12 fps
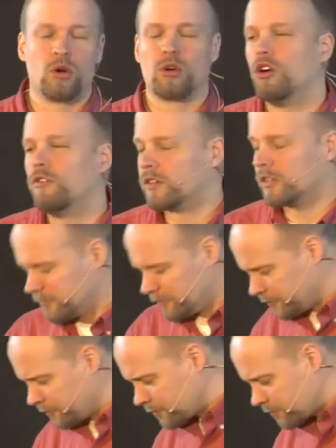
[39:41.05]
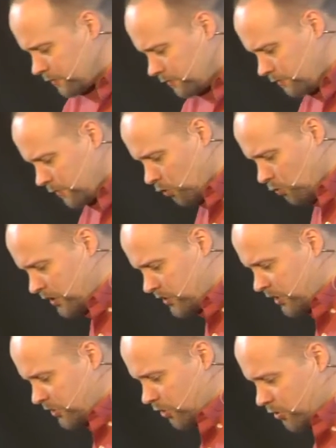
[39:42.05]
Moreover, we
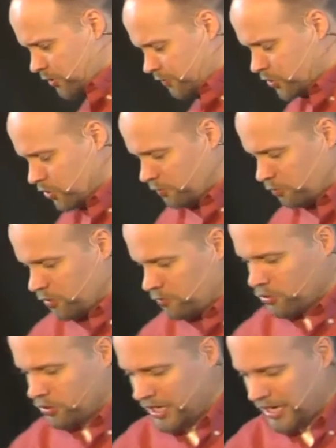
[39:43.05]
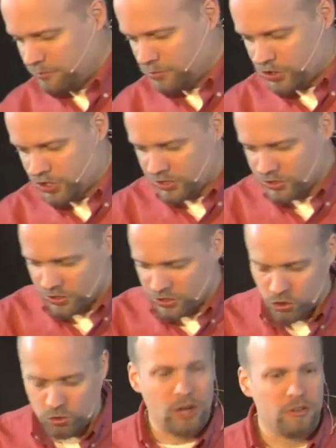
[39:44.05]
see Joseph show up one more time when Jesus is
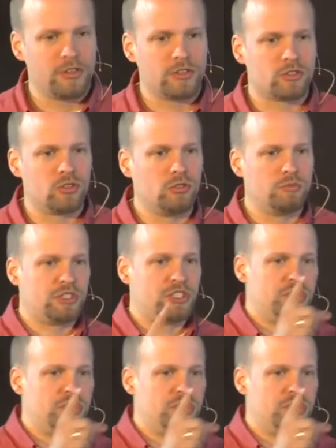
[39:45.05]
12 years old, but